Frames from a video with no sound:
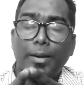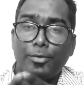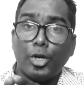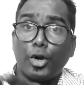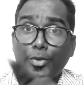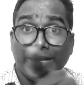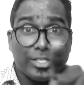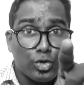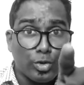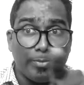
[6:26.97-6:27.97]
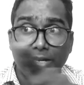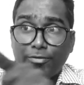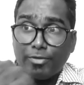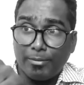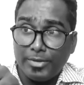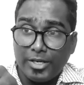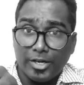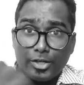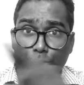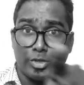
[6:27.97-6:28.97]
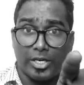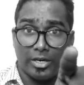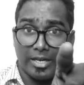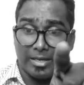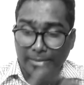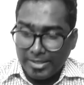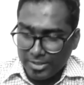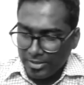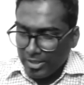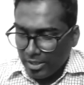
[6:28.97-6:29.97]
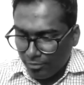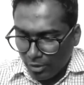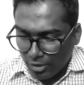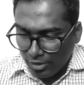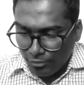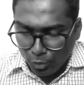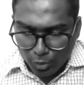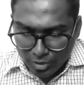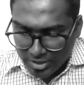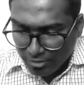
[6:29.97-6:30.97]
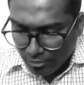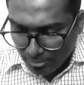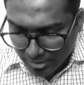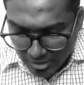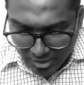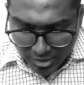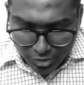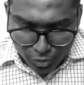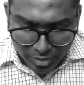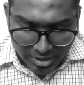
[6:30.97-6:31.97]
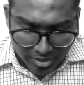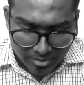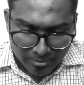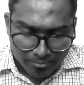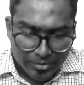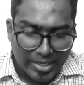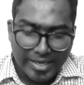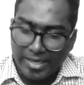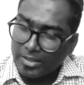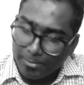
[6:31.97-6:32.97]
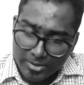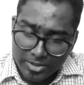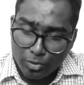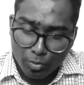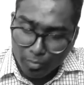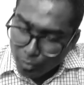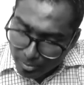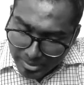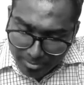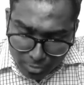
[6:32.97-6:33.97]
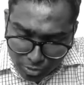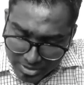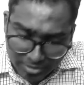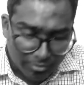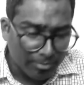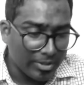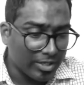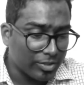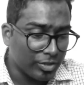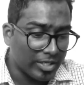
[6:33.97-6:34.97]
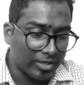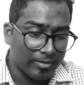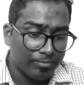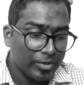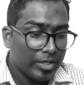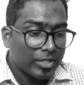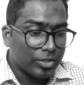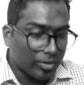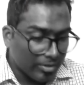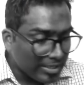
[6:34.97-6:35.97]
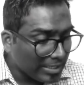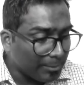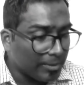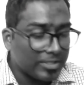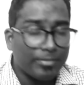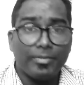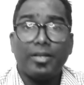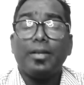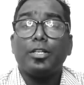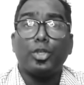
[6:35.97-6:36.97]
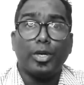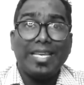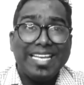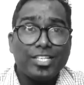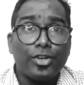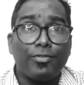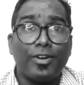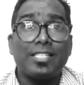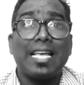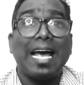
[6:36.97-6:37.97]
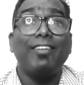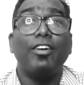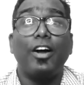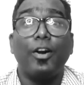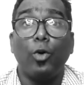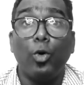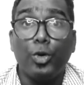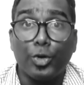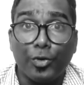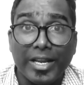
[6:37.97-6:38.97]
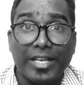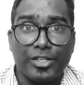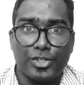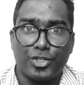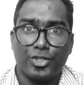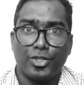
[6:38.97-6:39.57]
your range could be from here to here. Like imagine if you could sing from here to here, and another person would be able to sing from here to here. So another person. So each of us have our own range,